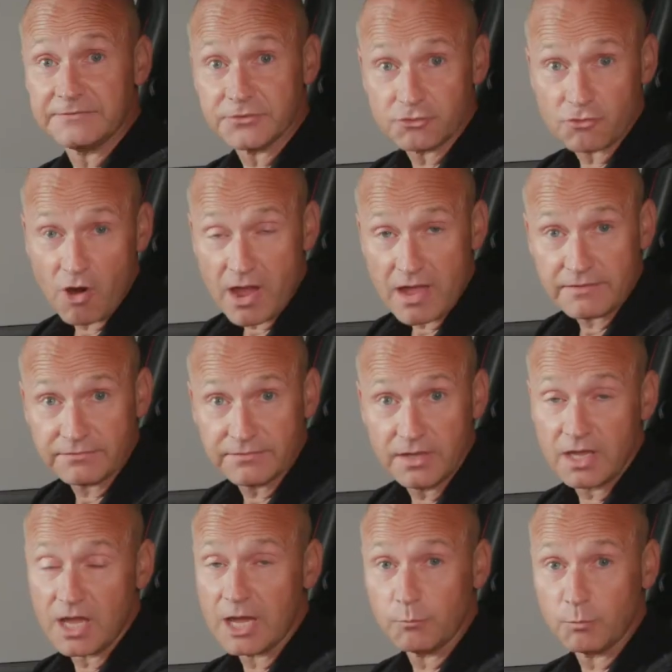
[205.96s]
for drive,
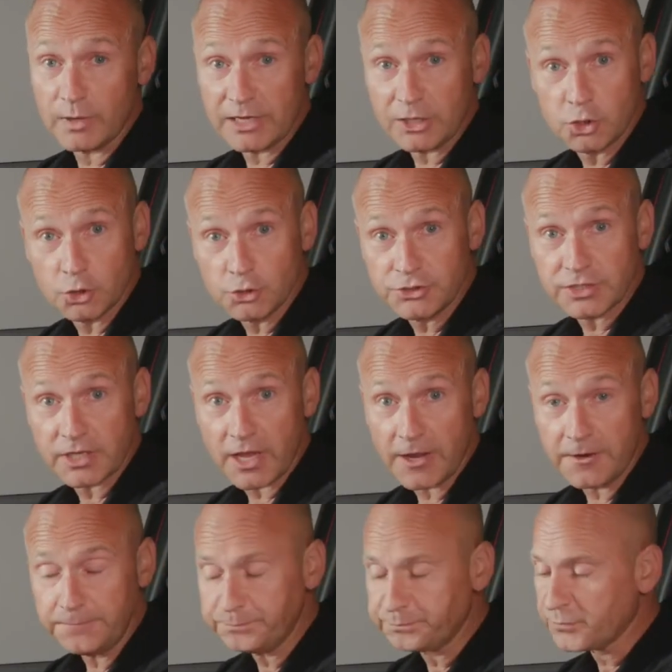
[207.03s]
and we're good to
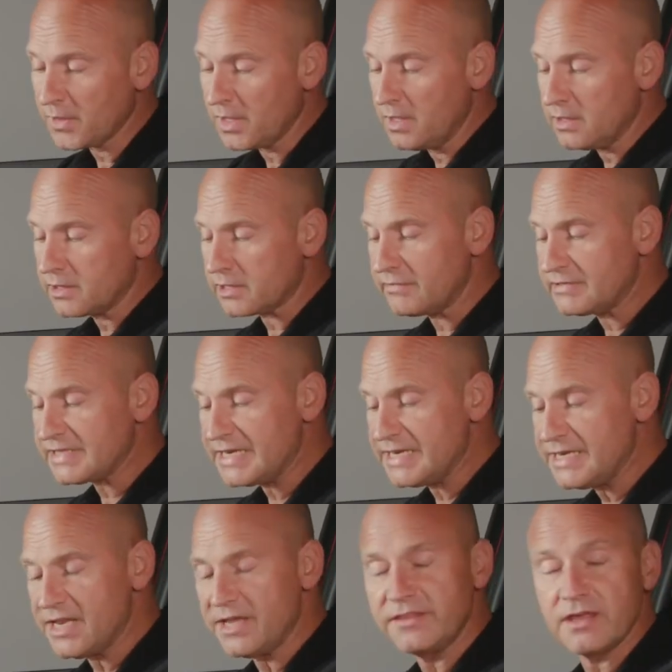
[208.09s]
go. There is
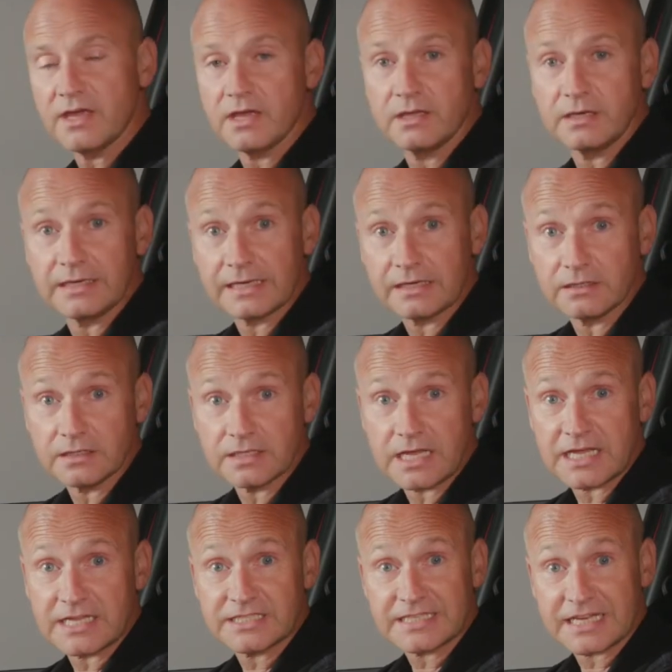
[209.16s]
another little
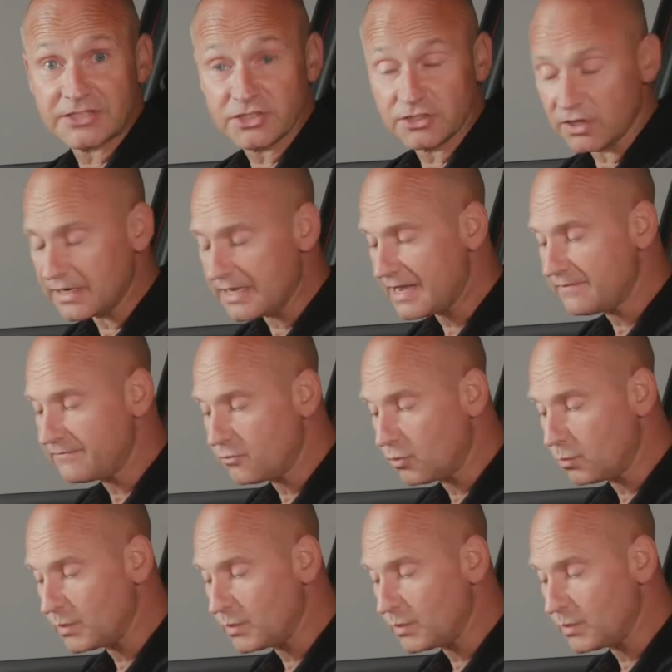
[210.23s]
section on here for